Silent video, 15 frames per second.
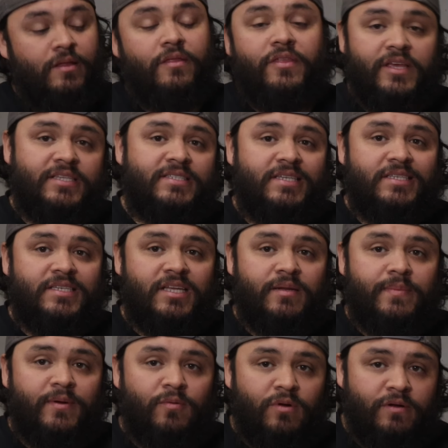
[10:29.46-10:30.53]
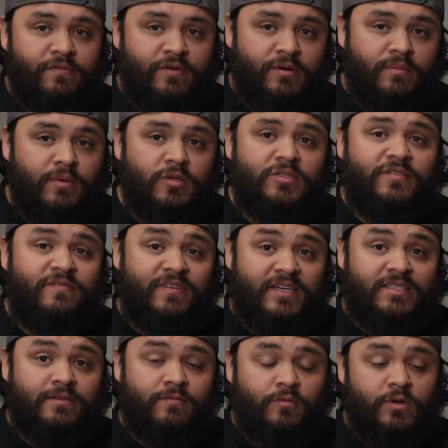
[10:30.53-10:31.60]
This is going to be one of your most
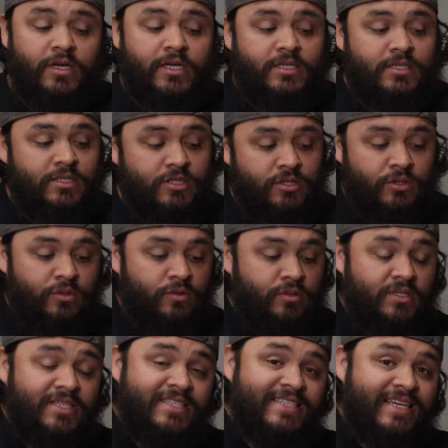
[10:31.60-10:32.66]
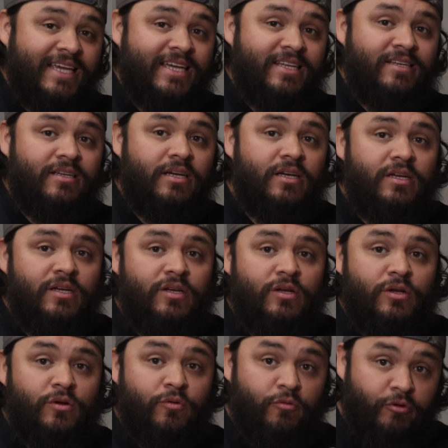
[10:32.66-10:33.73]
effective ways to sand
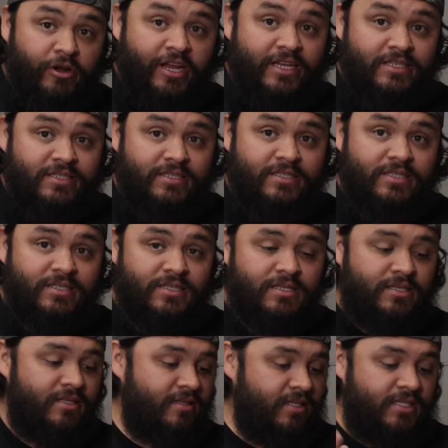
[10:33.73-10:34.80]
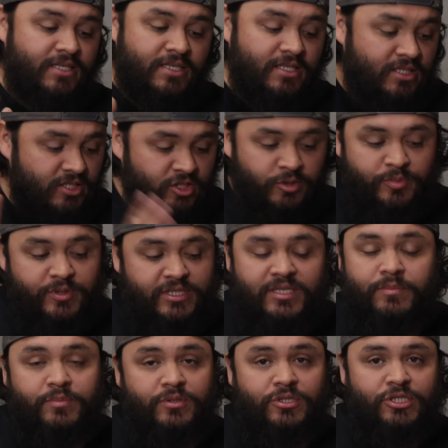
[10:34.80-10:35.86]
rings. This is a super
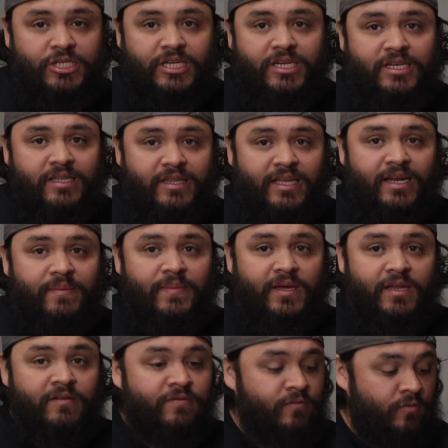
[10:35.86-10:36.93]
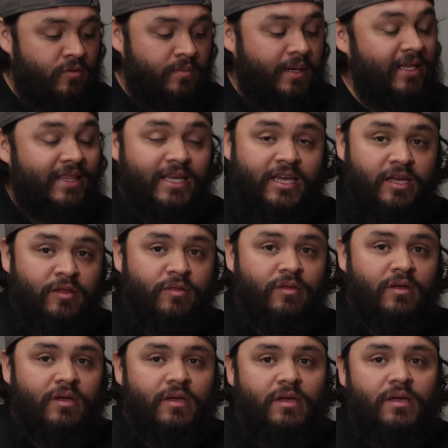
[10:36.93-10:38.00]
simple jig that I made for my
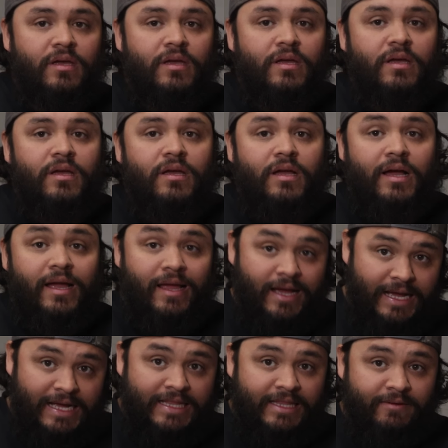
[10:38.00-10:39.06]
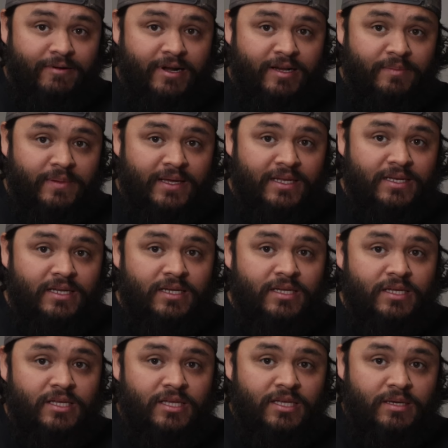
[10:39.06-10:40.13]
lathe. I highly recommend
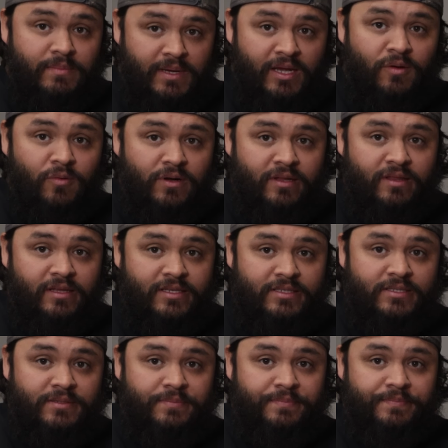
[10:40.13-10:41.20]
you make one of these.